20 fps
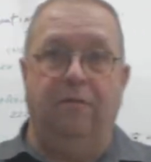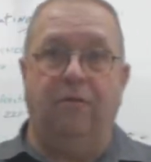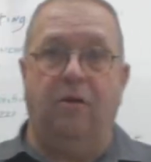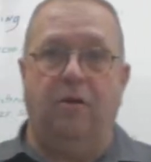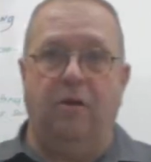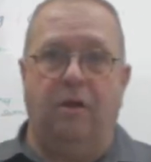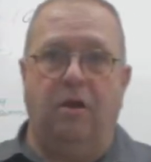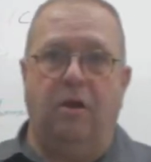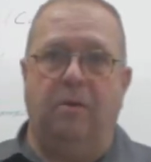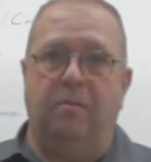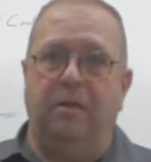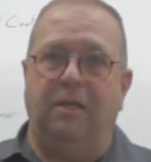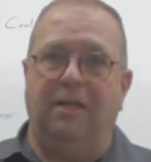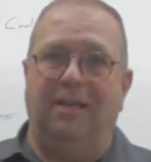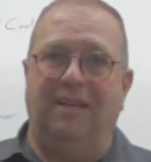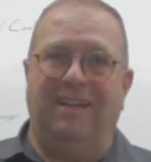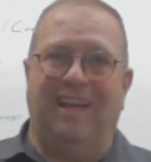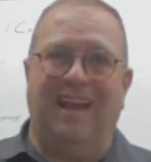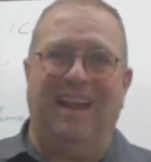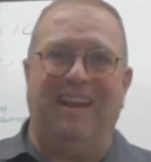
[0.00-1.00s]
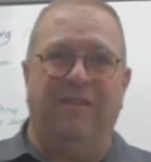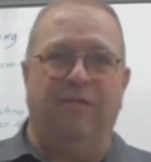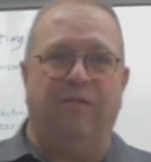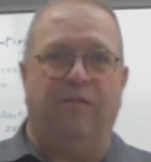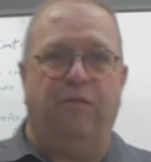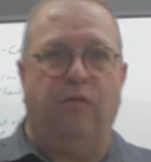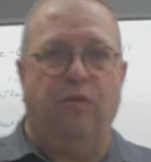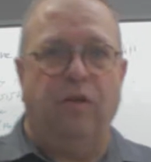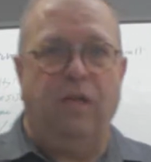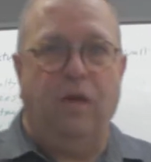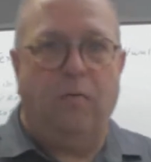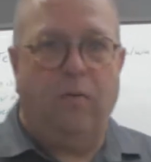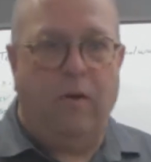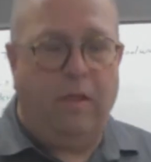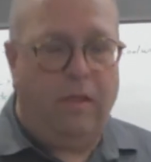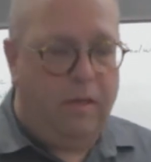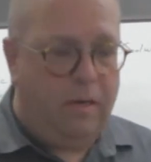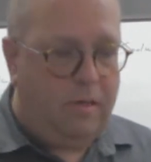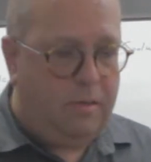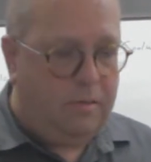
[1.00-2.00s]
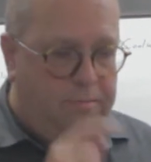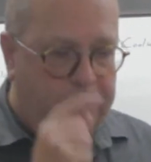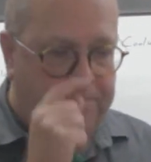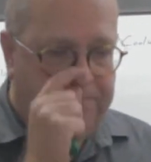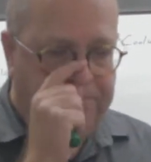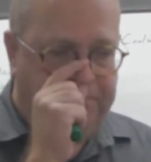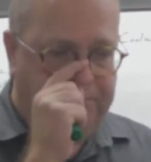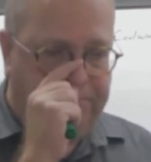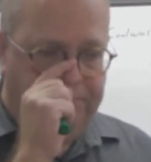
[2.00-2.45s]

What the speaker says: very common in California weather.